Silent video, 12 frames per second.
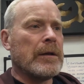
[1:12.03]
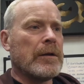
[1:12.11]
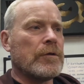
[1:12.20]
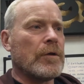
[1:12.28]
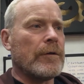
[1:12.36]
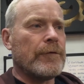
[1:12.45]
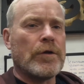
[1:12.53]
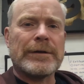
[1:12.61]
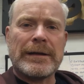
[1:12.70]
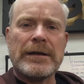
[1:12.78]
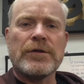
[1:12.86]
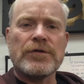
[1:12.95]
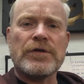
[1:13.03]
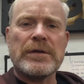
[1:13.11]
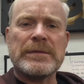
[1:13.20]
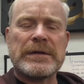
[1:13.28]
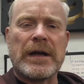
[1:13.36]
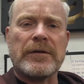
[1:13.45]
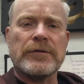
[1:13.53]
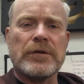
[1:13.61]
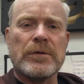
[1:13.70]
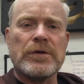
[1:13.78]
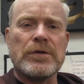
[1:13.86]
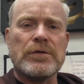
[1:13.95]
So I thought I needed to treat myself
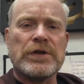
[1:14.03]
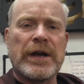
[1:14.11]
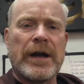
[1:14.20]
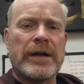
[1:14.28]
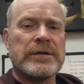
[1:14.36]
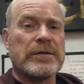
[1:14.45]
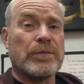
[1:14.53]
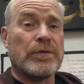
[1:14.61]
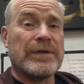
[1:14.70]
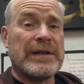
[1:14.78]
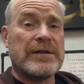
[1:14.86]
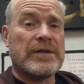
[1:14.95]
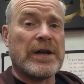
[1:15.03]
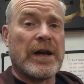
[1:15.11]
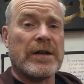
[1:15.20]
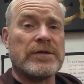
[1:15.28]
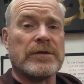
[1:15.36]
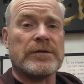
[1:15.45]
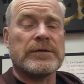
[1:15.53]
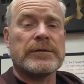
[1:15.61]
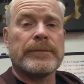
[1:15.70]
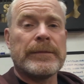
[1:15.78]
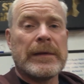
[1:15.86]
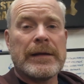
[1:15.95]
to a new charger, but these chargers,
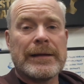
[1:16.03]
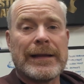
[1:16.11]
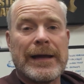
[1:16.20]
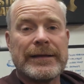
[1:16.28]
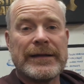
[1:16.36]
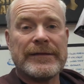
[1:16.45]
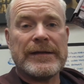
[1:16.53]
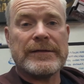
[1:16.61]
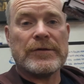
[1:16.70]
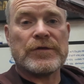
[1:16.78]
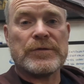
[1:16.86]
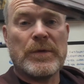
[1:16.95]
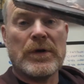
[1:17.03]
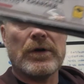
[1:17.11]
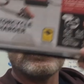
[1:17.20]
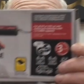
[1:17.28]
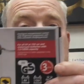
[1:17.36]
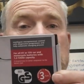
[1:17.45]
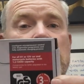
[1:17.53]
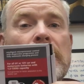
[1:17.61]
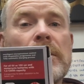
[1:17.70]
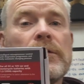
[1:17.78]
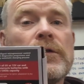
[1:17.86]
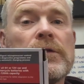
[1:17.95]
like this, these little small
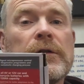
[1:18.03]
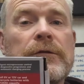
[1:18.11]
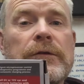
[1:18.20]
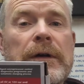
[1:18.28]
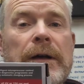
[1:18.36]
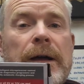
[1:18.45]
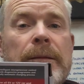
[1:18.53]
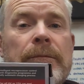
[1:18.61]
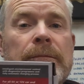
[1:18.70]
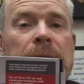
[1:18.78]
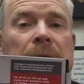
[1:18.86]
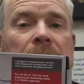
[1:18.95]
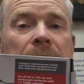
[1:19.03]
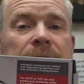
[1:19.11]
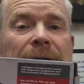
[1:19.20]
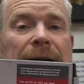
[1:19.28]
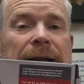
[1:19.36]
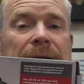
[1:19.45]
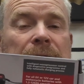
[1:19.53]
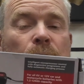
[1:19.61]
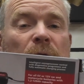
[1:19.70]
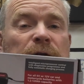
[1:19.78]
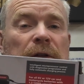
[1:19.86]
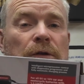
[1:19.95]
sort of tiny little
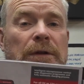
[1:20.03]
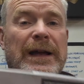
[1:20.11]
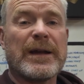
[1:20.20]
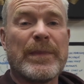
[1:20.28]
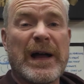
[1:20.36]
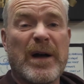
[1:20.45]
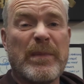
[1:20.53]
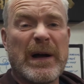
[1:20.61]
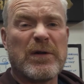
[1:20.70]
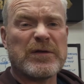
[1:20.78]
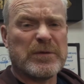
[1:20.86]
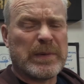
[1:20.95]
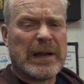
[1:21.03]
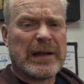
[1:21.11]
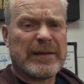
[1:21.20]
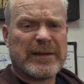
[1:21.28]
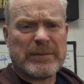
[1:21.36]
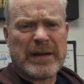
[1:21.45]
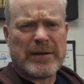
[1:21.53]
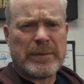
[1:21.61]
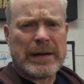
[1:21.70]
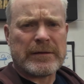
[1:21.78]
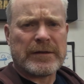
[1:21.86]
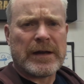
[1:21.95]
ones, they look like about a power supply. It's about
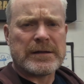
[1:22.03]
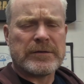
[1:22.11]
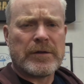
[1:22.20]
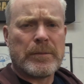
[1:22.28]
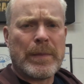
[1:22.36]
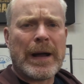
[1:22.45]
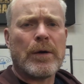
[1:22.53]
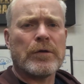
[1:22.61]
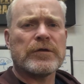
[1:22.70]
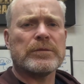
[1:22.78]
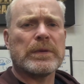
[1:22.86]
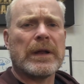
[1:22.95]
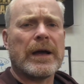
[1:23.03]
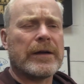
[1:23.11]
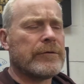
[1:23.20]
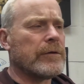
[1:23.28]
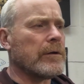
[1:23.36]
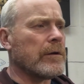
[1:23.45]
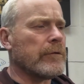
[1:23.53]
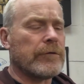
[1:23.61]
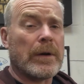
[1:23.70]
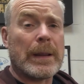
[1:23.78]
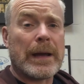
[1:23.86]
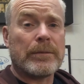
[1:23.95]
the size of a power supply for
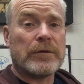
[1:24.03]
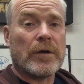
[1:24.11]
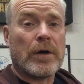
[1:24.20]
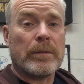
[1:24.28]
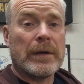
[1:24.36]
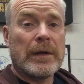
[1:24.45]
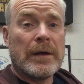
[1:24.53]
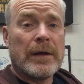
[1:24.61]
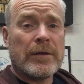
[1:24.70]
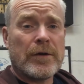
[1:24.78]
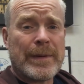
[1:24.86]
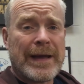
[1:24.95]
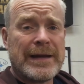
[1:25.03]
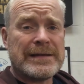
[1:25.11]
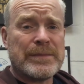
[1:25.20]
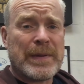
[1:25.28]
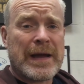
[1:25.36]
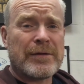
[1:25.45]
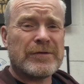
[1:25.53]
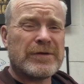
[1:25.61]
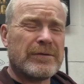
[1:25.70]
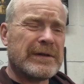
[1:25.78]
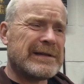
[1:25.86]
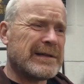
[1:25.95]
a laptop. They're about £80,
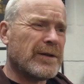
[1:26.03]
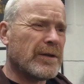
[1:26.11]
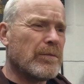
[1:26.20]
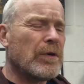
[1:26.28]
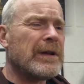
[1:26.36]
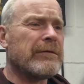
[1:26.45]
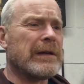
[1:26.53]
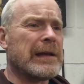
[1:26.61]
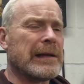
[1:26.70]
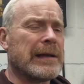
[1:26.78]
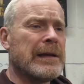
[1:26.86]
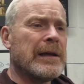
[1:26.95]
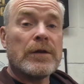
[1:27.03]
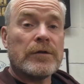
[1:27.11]
so it's a lot of money really.